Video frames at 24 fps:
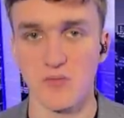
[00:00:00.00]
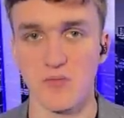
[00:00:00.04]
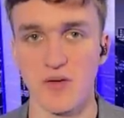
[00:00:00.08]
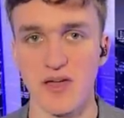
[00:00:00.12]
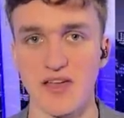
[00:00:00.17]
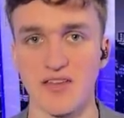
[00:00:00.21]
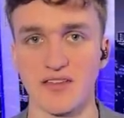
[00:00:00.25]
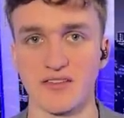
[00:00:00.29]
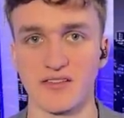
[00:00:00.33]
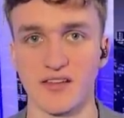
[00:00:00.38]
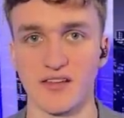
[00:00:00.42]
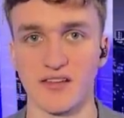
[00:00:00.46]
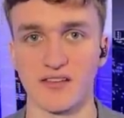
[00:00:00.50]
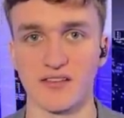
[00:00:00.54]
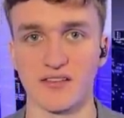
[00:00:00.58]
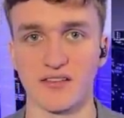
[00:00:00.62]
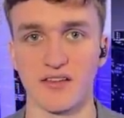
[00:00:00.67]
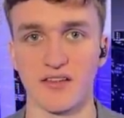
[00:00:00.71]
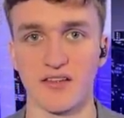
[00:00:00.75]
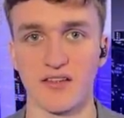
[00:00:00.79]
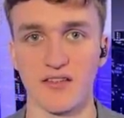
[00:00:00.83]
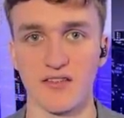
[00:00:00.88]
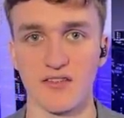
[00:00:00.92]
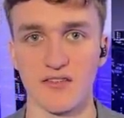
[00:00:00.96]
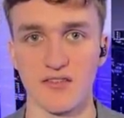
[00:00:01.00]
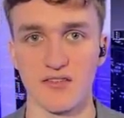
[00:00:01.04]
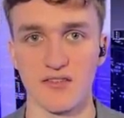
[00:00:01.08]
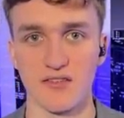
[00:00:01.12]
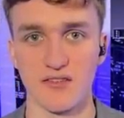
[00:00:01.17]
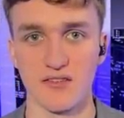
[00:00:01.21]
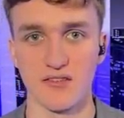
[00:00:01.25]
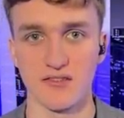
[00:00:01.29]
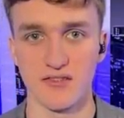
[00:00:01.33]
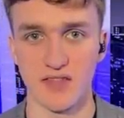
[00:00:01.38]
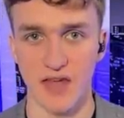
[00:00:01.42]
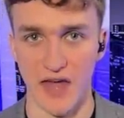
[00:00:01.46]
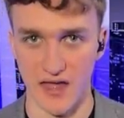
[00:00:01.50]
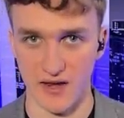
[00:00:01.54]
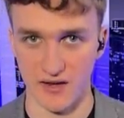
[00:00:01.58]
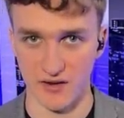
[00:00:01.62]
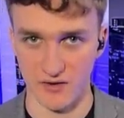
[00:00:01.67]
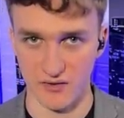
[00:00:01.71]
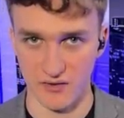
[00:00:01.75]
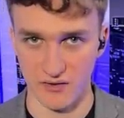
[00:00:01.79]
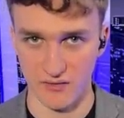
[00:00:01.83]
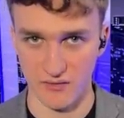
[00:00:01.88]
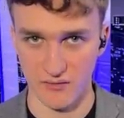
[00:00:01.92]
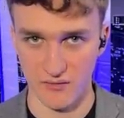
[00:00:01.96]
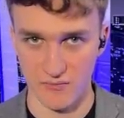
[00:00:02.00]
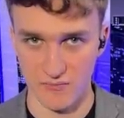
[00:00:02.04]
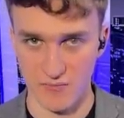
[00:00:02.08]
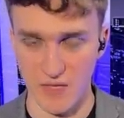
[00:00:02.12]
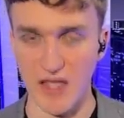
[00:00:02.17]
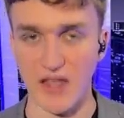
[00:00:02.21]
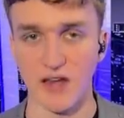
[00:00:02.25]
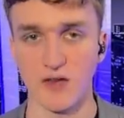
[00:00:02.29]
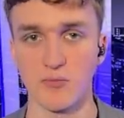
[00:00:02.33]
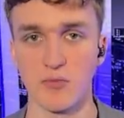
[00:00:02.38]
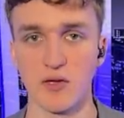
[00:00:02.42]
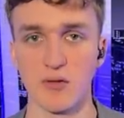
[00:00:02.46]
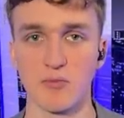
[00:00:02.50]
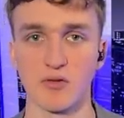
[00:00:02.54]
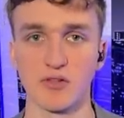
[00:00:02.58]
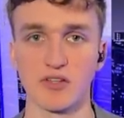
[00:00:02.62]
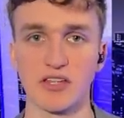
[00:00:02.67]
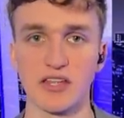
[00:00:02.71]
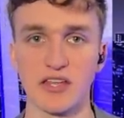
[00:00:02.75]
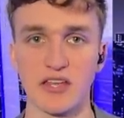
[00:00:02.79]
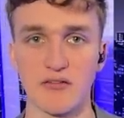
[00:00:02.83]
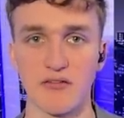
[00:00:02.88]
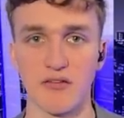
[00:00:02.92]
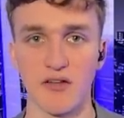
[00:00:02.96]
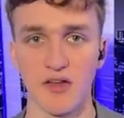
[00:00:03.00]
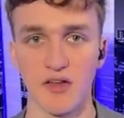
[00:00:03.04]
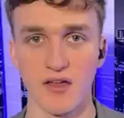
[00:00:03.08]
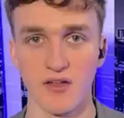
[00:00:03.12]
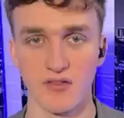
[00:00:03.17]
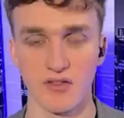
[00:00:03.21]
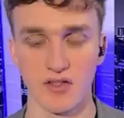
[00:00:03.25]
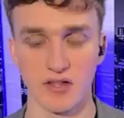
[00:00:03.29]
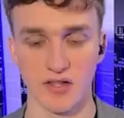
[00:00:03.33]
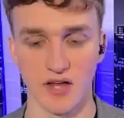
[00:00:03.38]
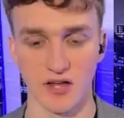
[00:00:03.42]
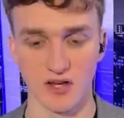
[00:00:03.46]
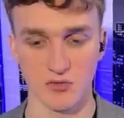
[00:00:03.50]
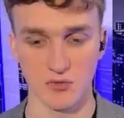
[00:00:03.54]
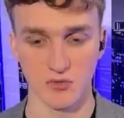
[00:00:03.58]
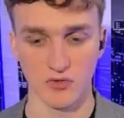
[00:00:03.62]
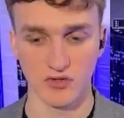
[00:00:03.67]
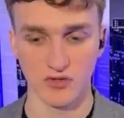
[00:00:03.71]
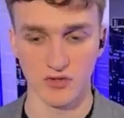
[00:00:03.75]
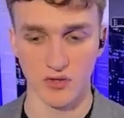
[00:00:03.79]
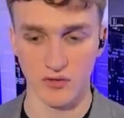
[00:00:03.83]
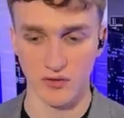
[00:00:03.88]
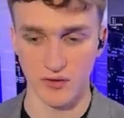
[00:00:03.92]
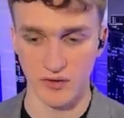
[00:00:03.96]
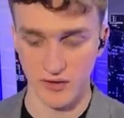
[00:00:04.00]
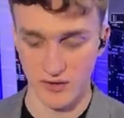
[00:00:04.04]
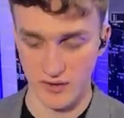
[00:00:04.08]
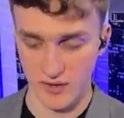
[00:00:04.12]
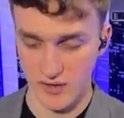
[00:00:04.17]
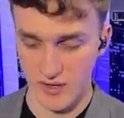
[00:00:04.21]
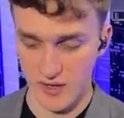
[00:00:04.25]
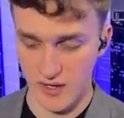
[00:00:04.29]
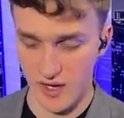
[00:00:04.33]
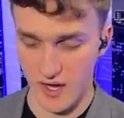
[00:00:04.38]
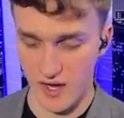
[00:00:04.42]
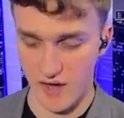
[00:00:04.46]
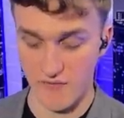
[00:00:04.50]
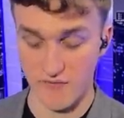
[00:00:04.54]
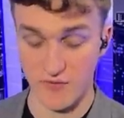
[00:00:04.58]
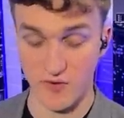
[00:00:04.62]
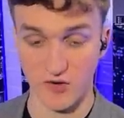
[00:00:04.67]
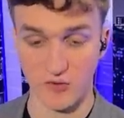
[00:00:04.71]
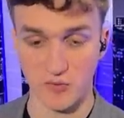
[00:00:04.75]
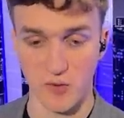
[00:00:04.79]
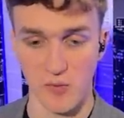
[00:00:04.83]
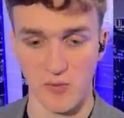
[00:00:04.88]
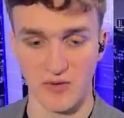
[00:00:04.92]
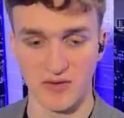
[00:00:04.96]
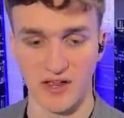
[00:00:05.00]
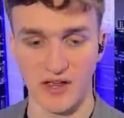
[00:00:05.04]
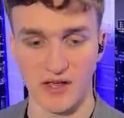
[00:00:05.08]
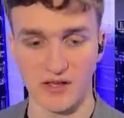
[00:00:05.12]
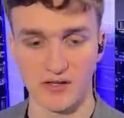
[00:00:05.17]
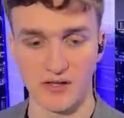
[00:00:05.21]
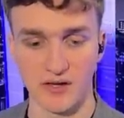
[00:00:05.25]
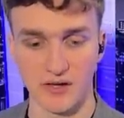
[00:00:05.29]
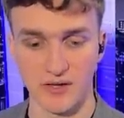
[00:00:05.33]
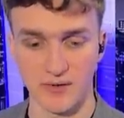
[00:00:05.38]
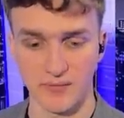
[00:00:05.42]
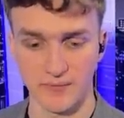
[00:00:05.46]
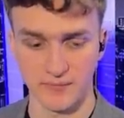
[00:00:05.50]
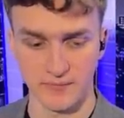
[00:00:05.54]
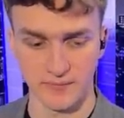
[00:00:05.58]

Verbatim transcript: basis that made me believe the election was stolen. Uh, first moment, take a look.